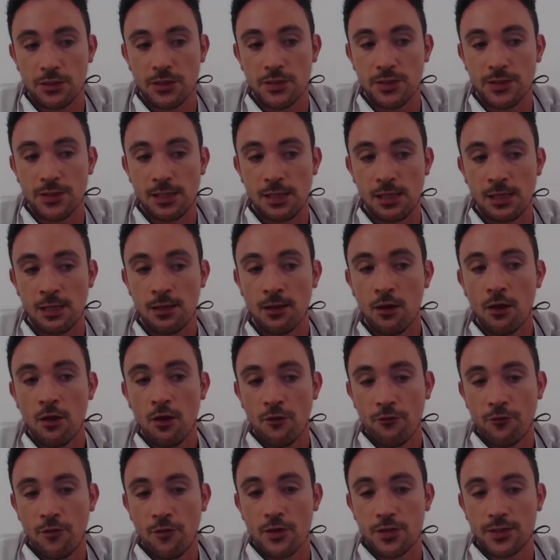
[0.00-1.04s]
to see
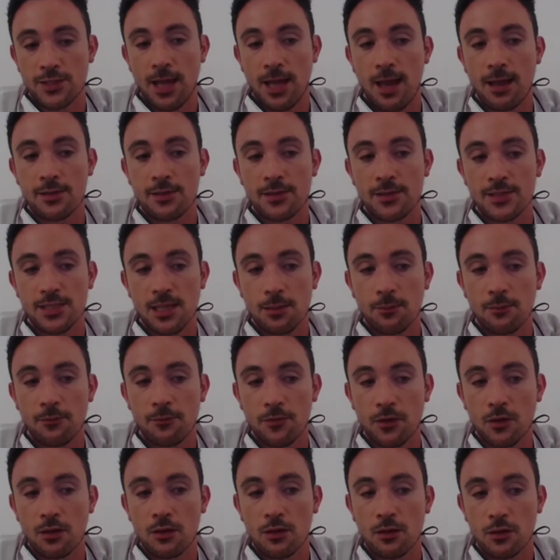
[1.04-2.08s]
firsthand some
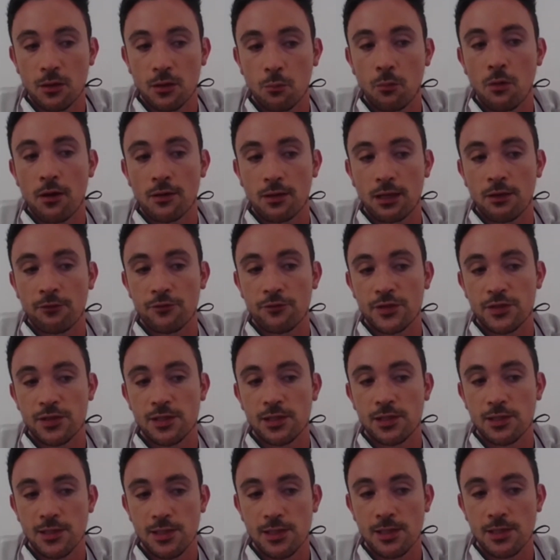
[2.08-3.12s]
of the working
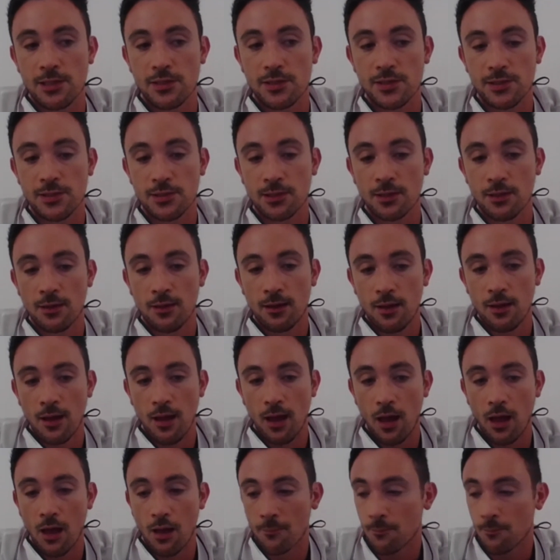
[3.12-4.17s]
facilities.
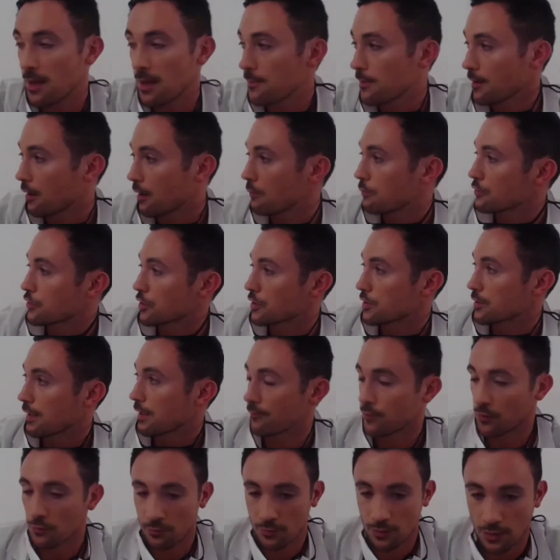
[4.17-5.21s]
Maybe I will just give
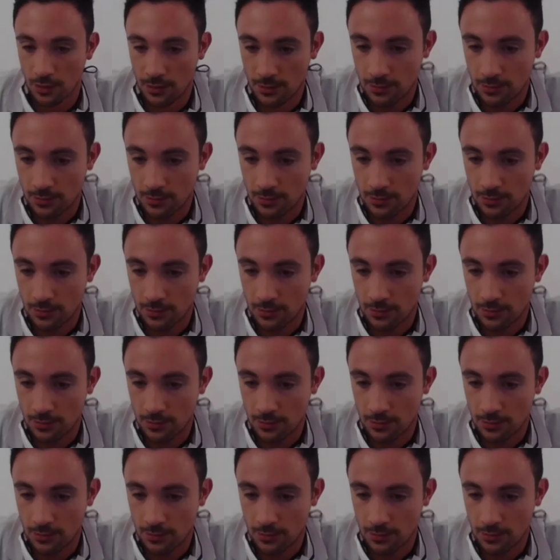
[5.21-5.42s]
you a